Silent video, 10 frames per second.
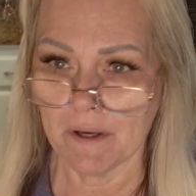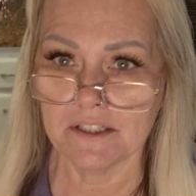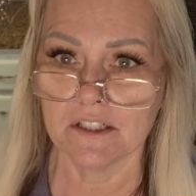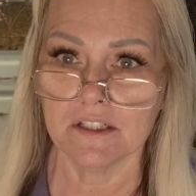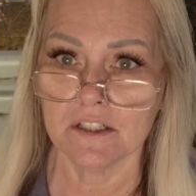
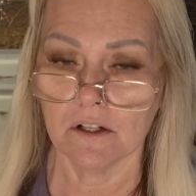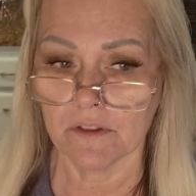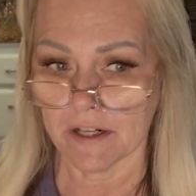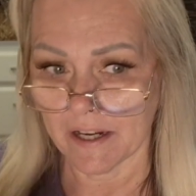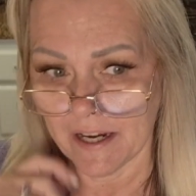mentioned,
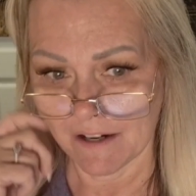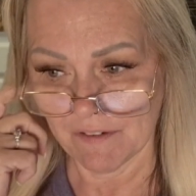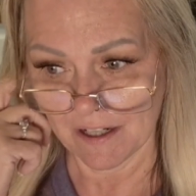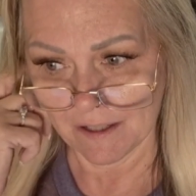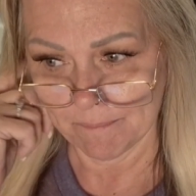that I
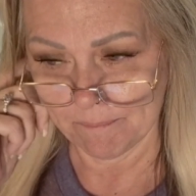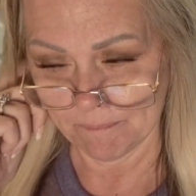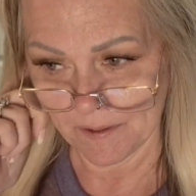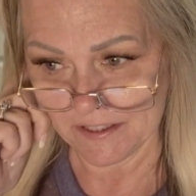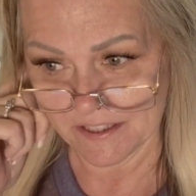have
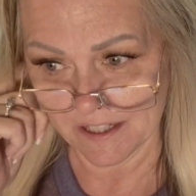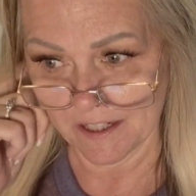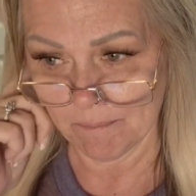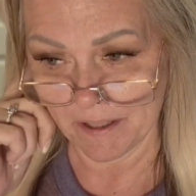a son.